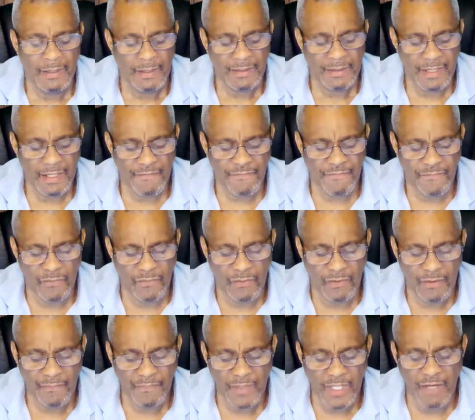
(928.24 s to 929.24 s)

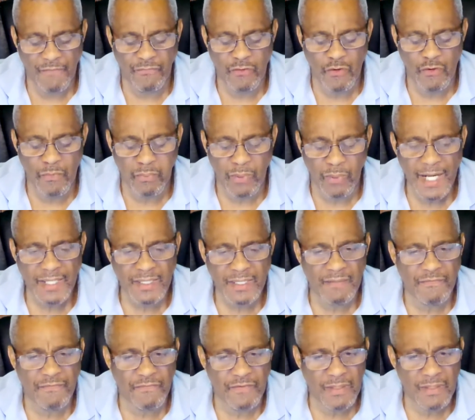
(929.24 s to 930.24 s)
Therefore, if you break
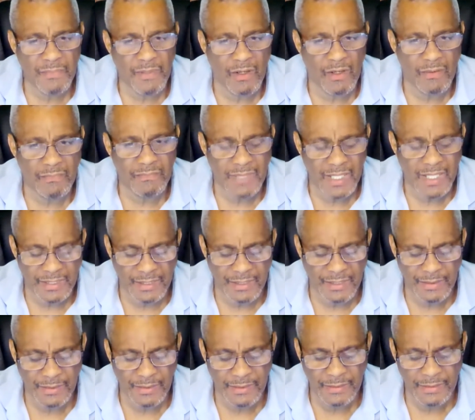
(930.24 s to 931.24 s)
the female
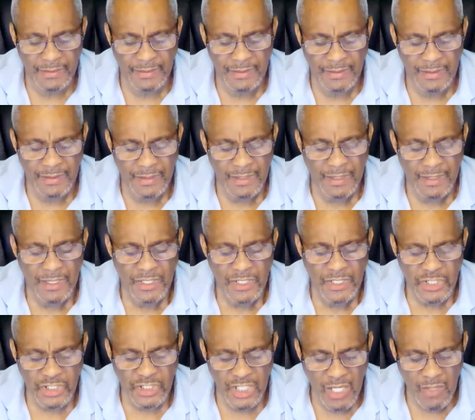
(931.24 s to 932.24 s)
mother,
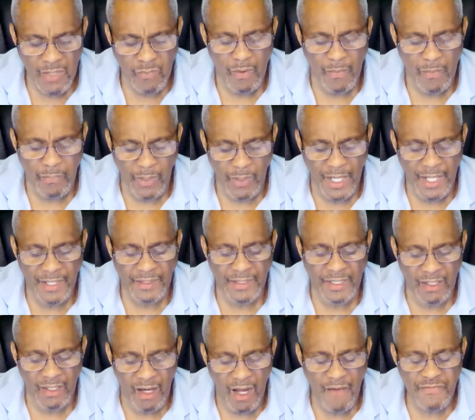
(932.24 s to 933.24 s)
she will break
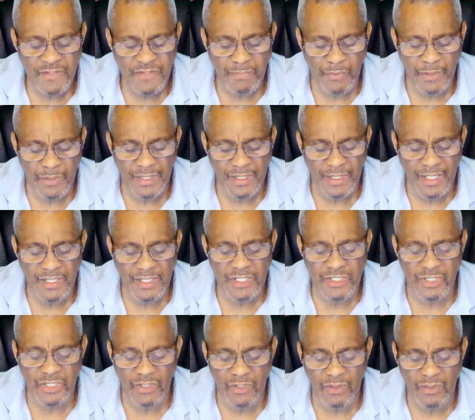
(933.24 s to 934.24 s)
the offspring in
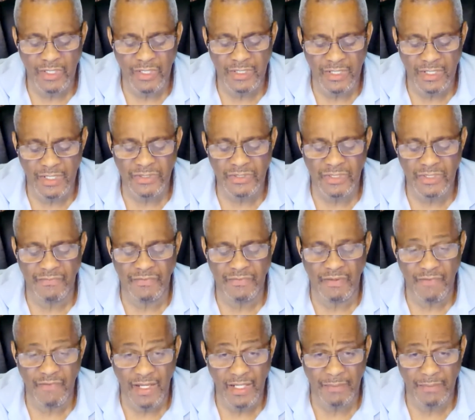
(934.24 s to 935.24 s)
its early years of
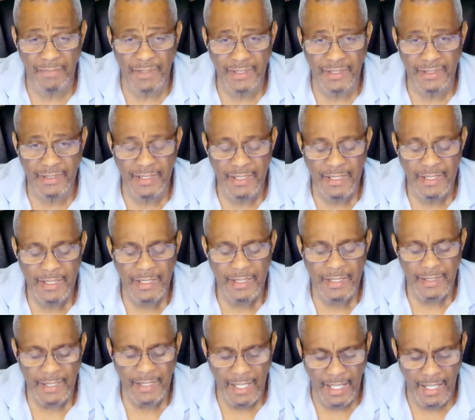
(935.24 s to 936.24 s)
development,
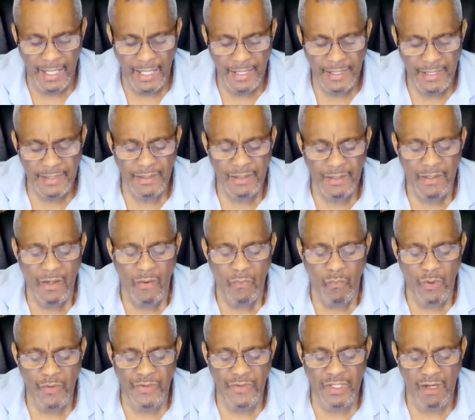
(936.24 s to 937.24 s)
and
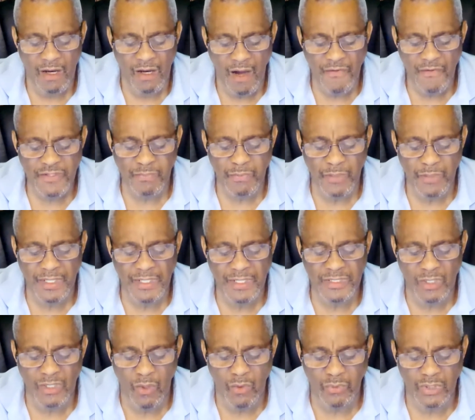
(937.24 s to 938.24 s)
when the offspring
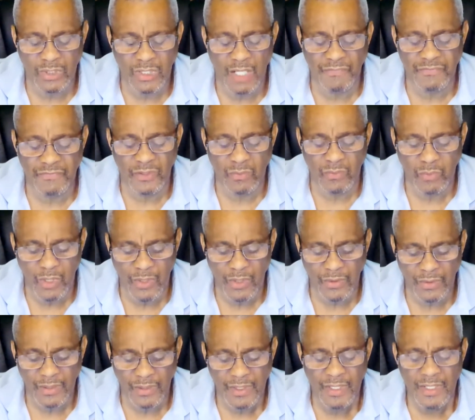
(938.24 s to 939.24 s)
is old enough to
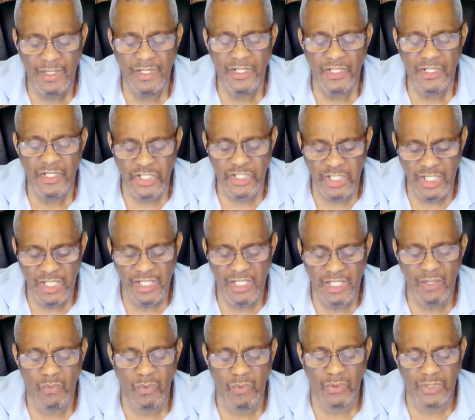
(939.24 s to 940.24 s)
work,
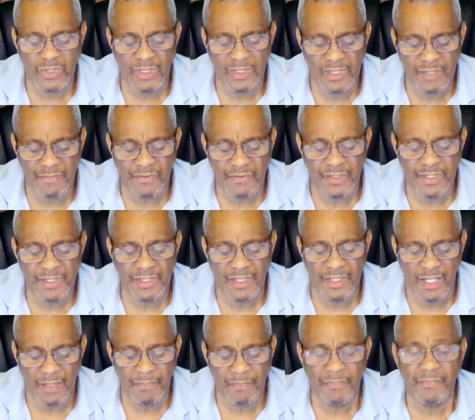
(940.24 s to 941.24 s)
she will deliver it
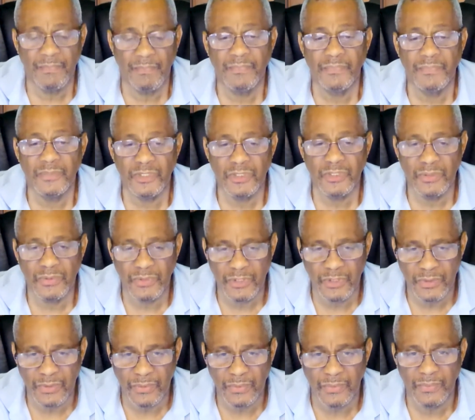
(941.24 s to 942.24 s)
up to
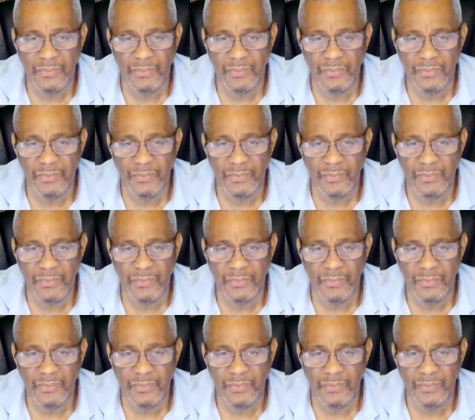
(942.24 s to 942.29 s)
you.